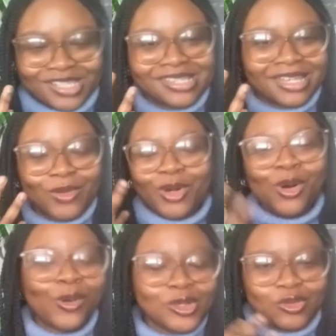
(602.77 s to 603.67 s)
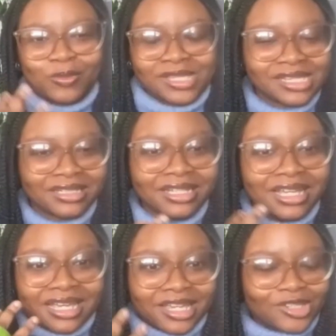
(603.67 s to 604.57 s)
is that we're always repeating
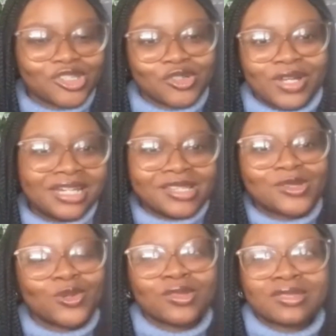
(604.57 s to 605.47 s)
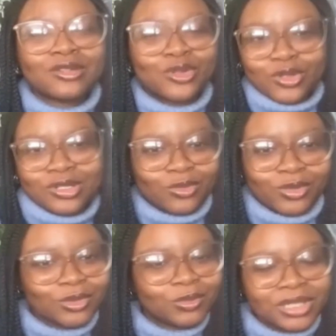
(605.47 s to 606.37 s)
history, and it's not the good, we
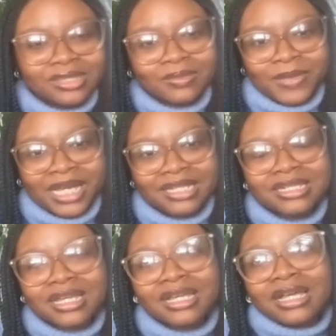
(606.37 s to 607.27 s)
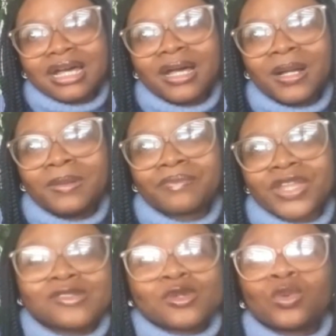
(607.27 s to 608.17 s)
repeat the bad.
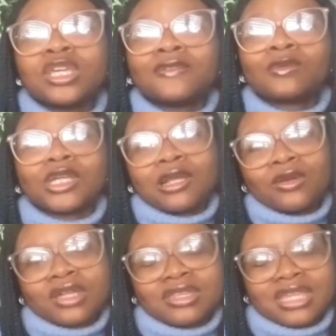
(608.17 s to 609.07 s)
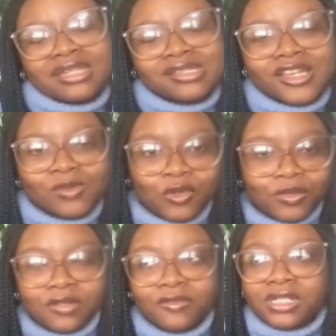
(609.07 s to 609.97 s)
And so even when you look at the NSAS
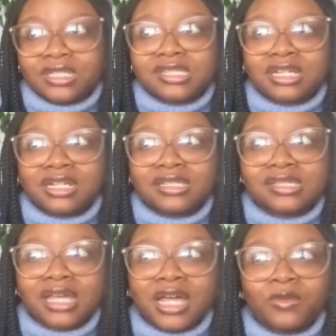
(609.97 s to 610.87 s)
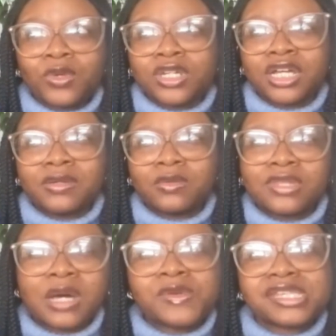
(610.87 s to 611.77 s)
movement, for instance, when
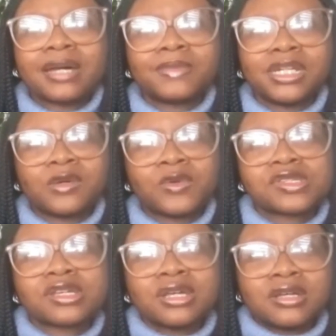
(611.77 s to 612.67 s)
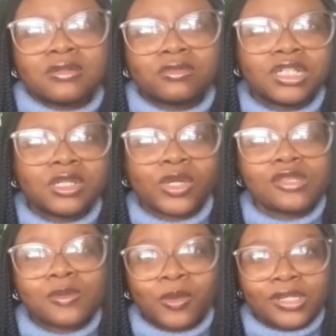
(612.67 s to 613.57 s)
that was happening, I was really
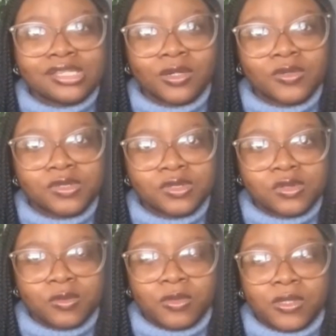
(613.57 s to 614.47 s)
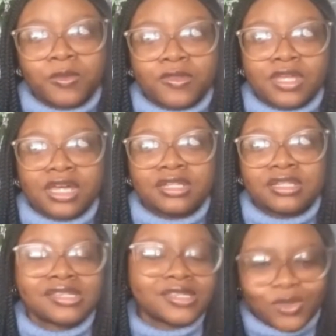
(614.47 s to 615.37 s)
quick to point out to people that
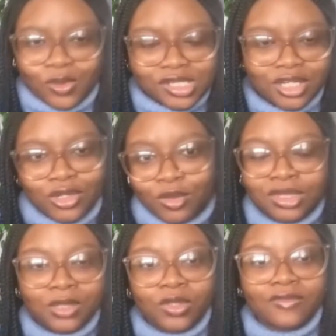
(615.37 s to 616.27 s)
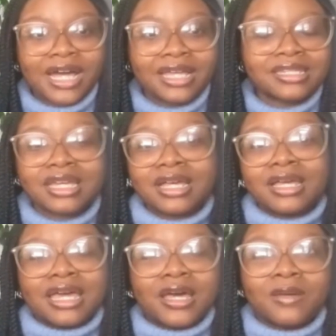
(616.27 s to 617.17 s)
this is not a new thing. We've had
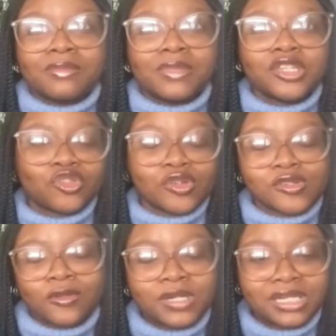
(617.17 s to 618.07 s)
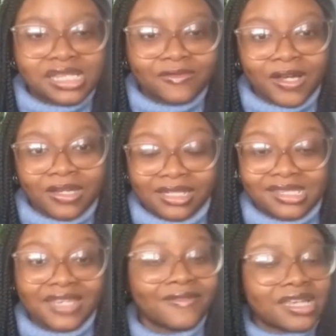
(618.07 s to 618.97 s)
histories of police
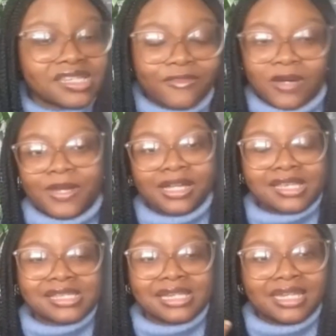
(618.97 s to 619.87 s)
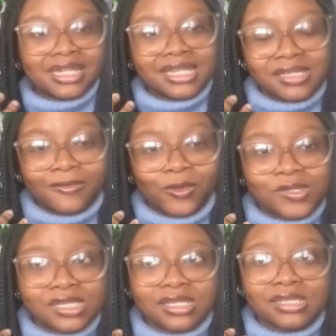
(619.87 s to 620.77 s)
violence even as far back as the late
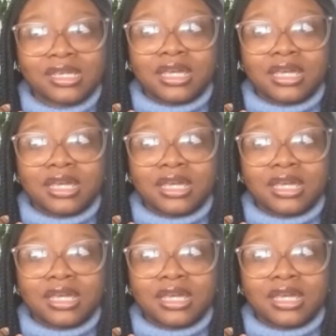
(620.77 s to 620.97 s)
1940s.